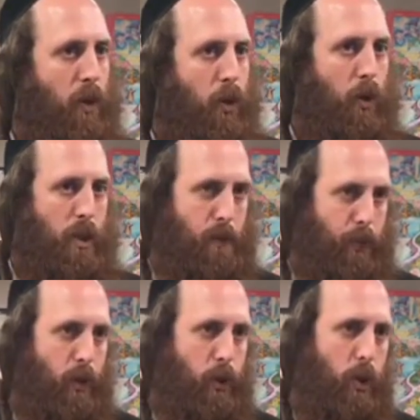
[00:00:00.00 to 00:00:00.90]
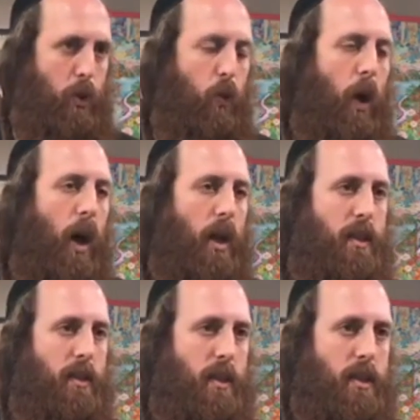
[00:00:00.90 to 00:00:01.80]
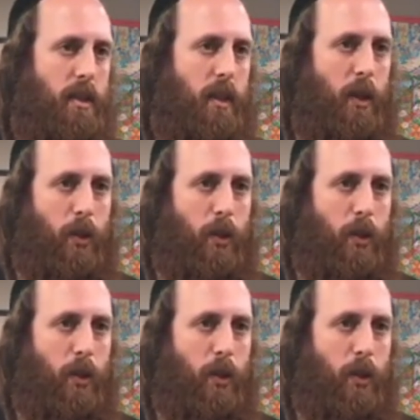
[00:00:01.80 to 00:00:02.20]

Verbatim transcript: to your spiritual qualities,